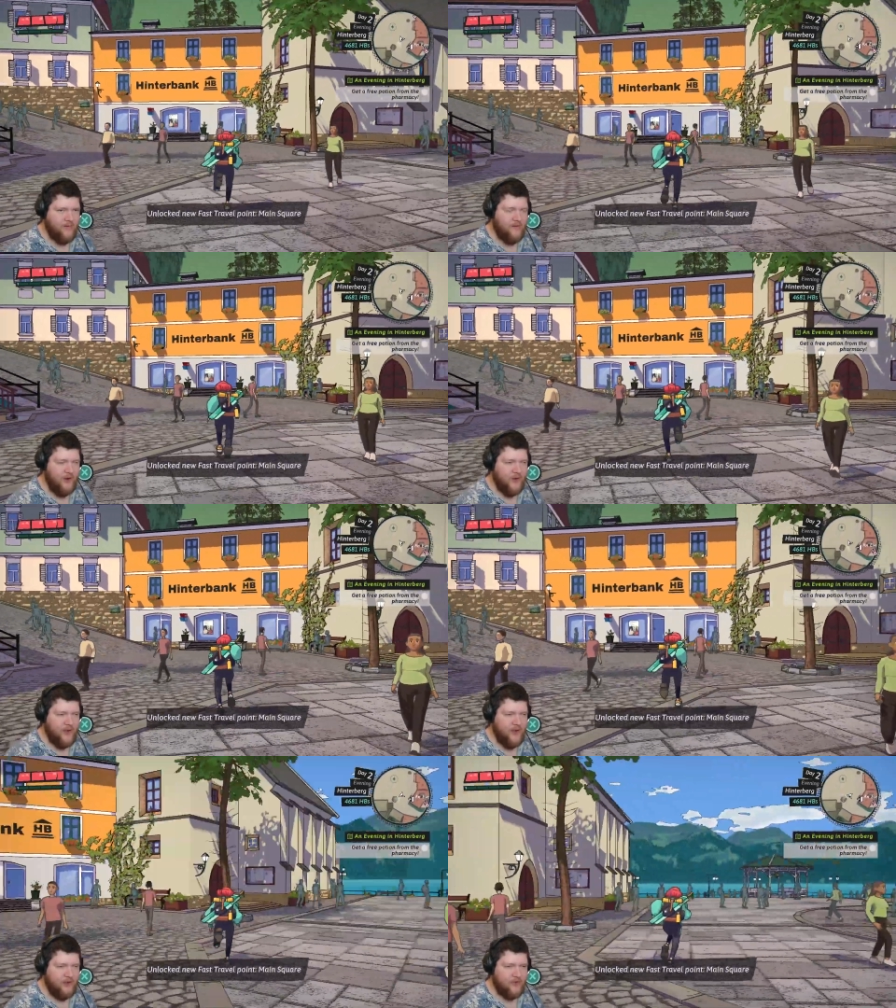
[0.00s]

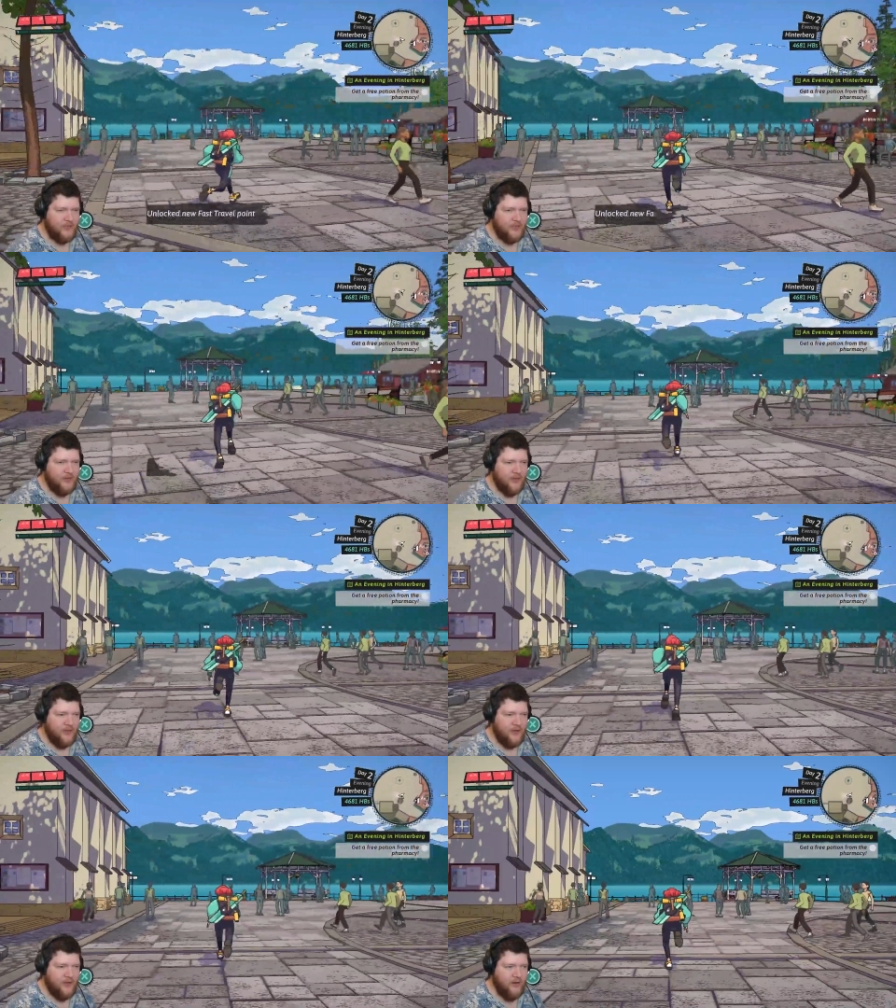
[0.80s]
very interested. Uh,
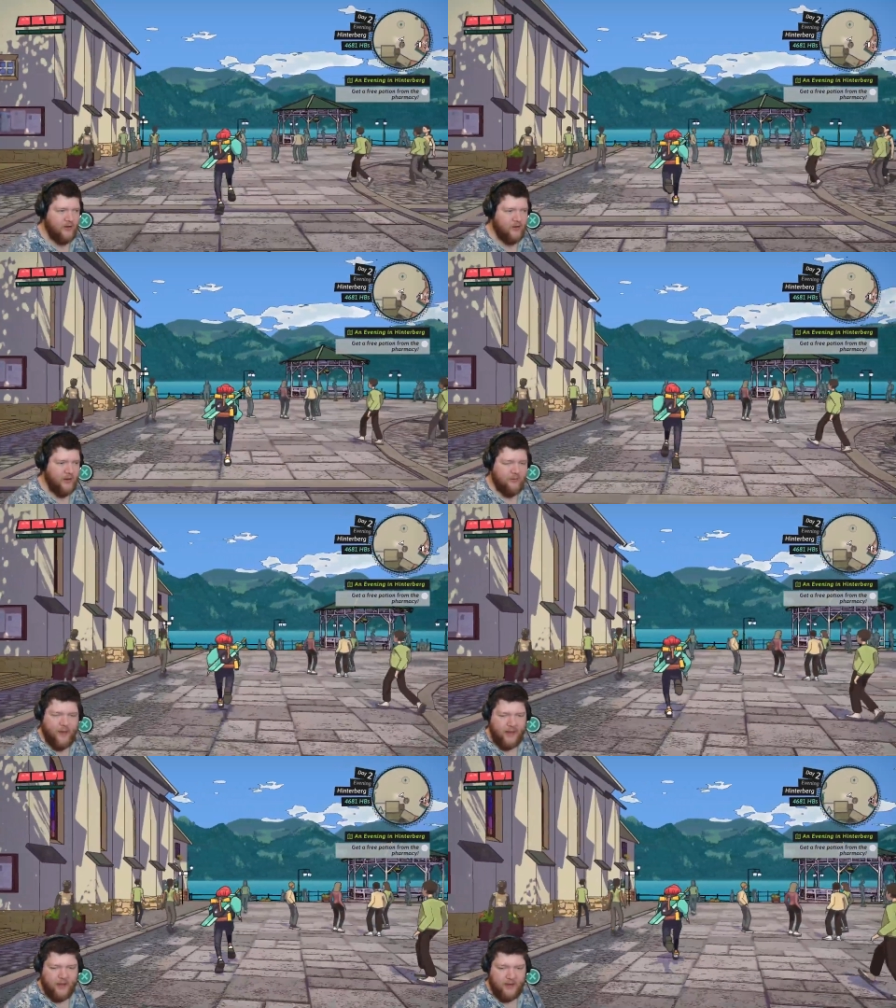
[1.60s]
I need to go like
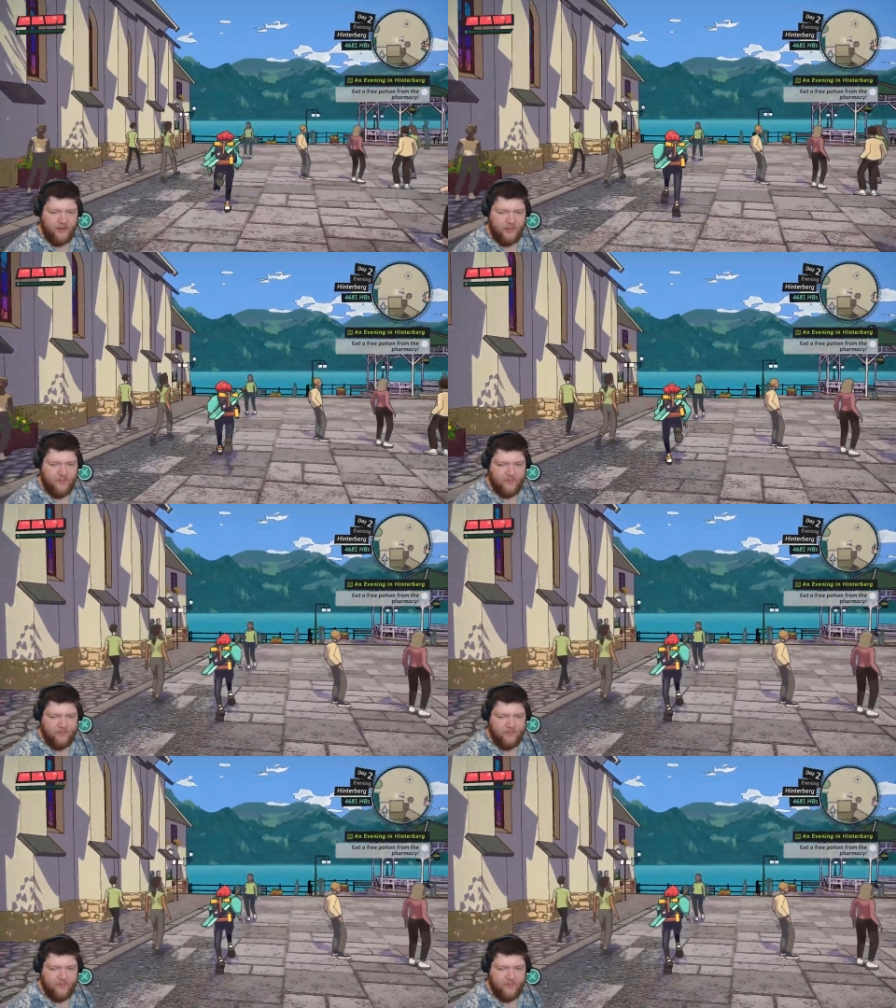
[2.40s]
back here.